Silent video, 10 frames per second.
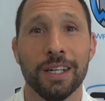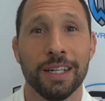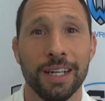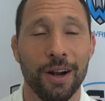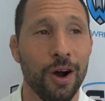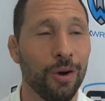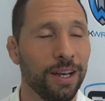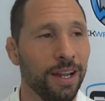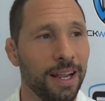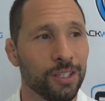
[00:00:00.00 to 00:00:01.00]
You know,
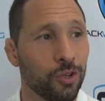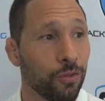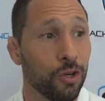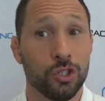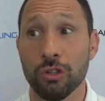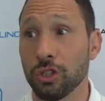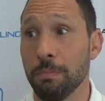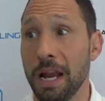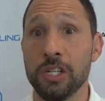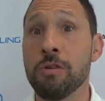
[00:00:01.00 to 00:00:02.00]
and so there's
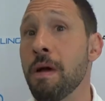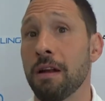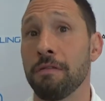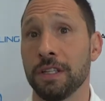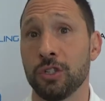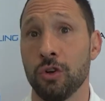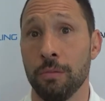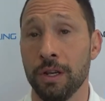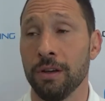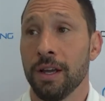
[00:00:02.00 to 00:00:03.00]
major benefits to
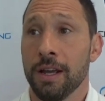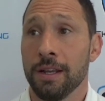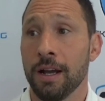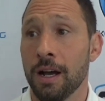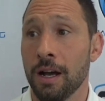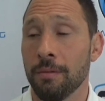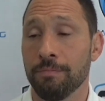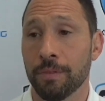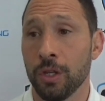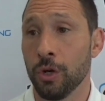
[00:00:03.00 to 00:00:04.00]
them. You
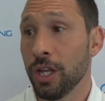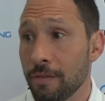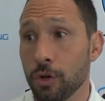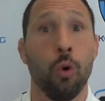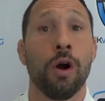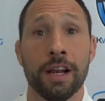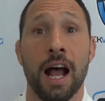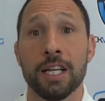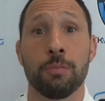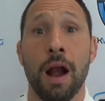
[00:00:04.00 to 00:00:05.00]
can have an
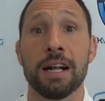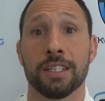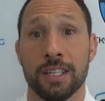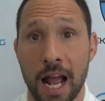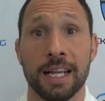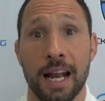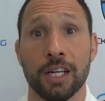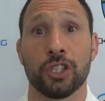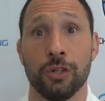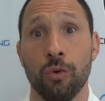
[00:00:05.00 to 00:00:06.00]
organized practice that I can
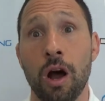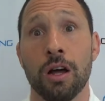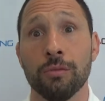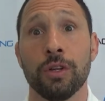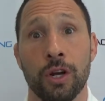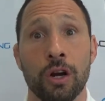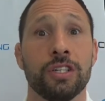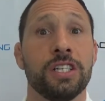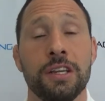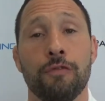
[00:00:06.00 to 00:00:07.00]
actually run with an
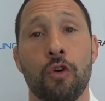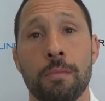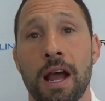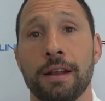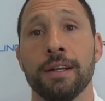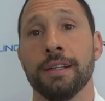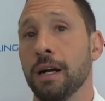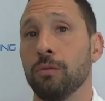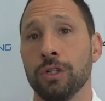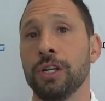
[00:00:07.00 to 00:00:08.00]
RTC format.
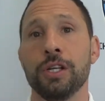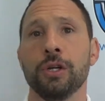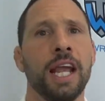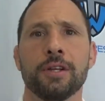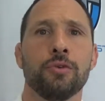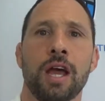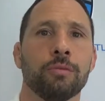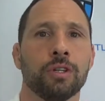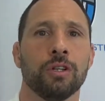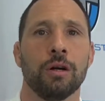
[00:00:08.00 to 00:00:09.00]
You can't do that
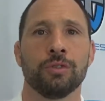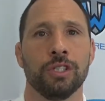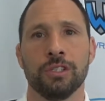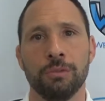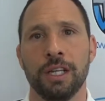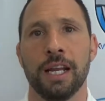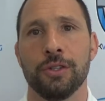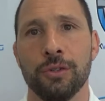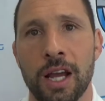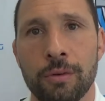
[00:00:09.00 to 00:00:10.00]
with the club system. You can't
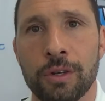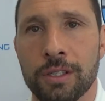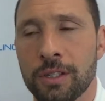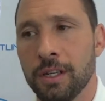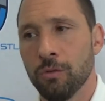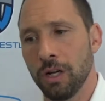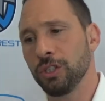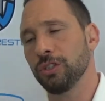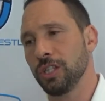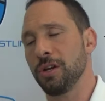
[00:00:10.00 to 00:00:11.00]
do that with, well, I
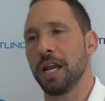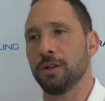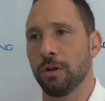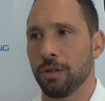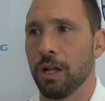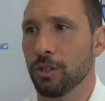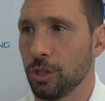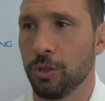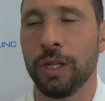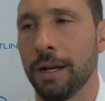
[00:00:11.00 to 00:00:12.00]
shouldn't say you can't do that with
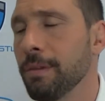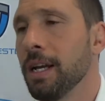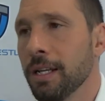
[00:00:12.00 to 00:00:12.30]
clubs. You can't.